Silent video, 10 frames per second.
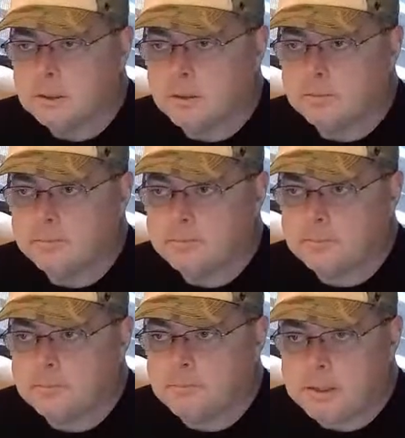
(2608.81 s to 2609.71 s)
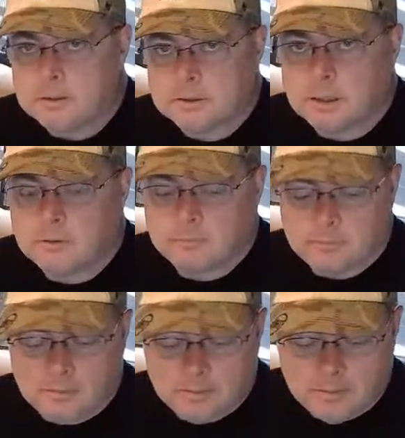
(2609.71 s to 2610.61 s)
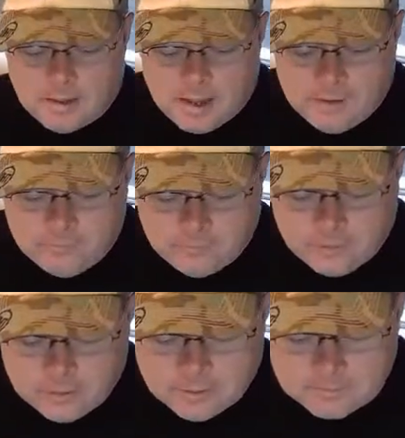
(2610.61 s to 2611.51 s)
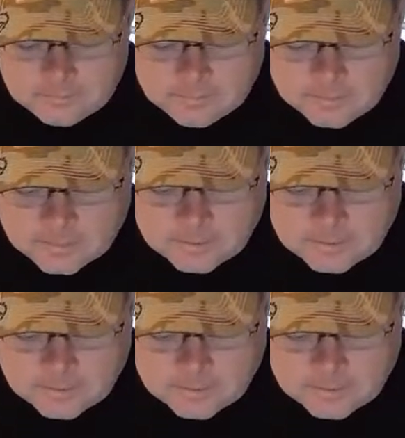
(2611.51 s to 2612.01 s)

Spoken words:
So be yourself, have fun.